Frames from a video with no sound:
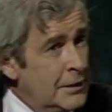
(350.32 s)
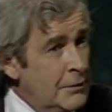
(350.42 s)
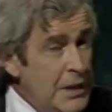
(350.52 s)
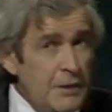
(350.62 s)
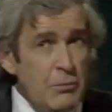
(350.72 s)

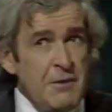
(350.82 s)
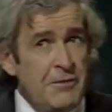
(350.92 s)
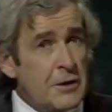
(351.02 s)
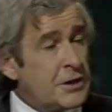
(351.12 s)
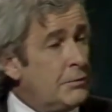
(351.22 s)
We had one
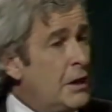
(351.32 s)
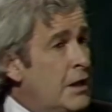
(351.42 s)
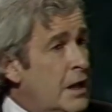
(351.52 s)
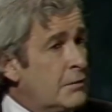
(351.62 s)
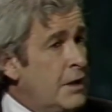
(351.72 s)
fellow said, well,
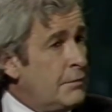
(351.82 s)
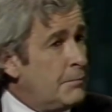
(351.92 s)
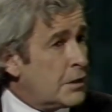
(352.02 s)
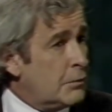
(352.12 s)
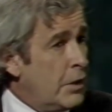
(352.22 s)
I don't have a
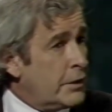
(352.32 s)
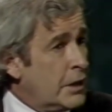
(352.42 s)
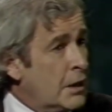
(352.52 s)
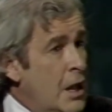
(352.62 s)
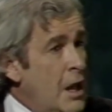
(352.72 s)
bucket of water
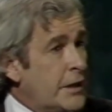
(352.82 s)
here.